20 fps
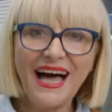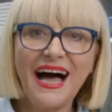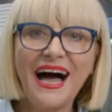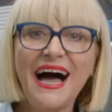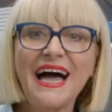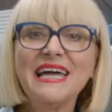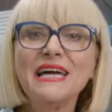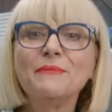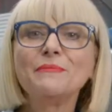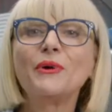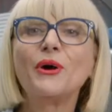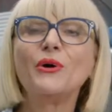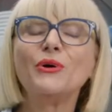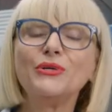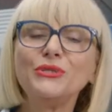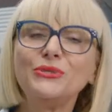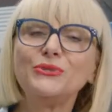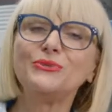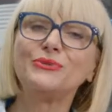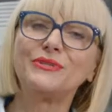I am
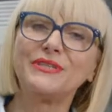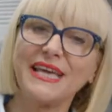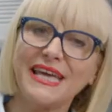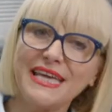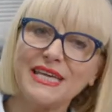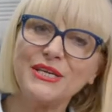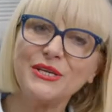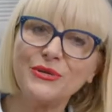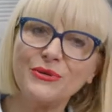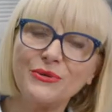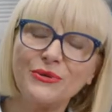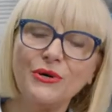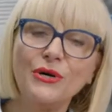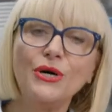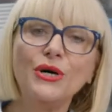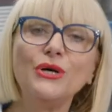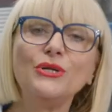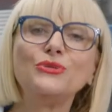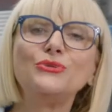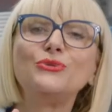going to take you
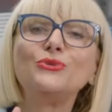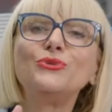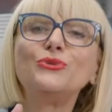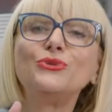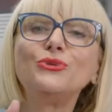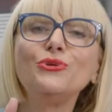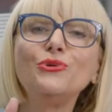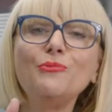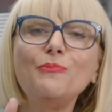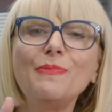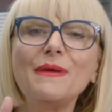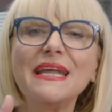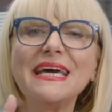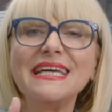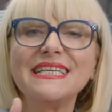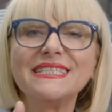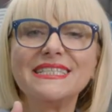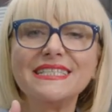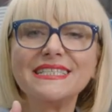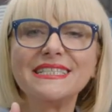to two
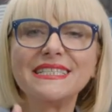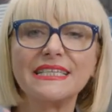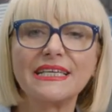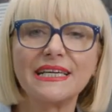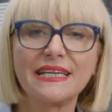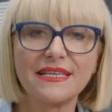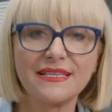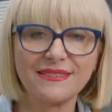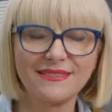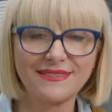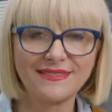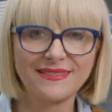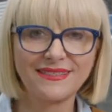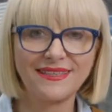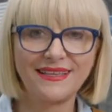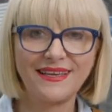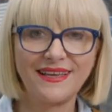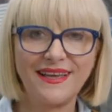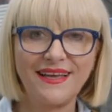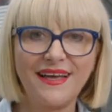places in Greece.
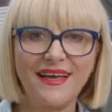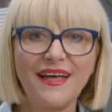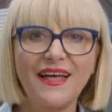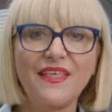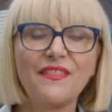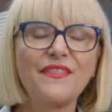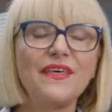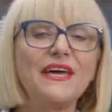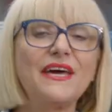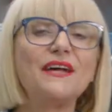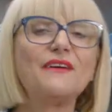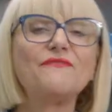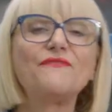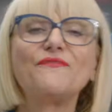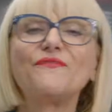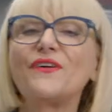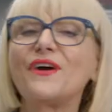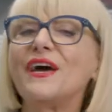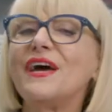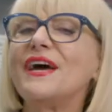They are
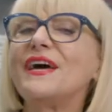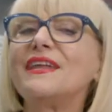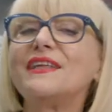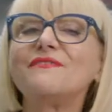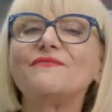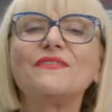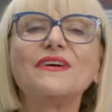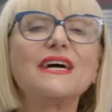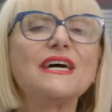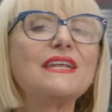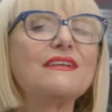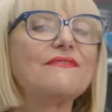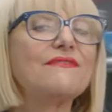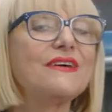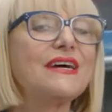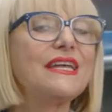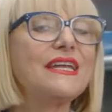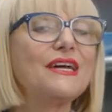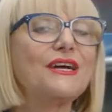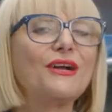very, very,
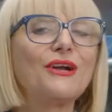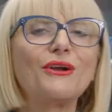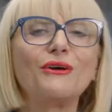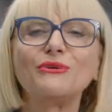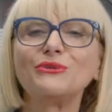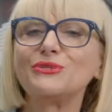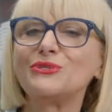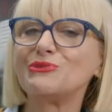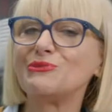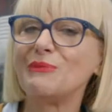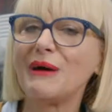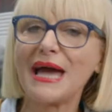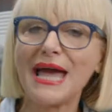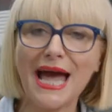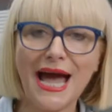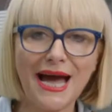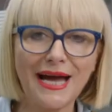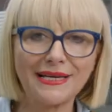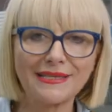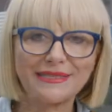very close to my
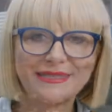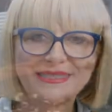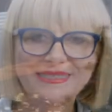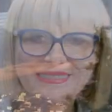heart.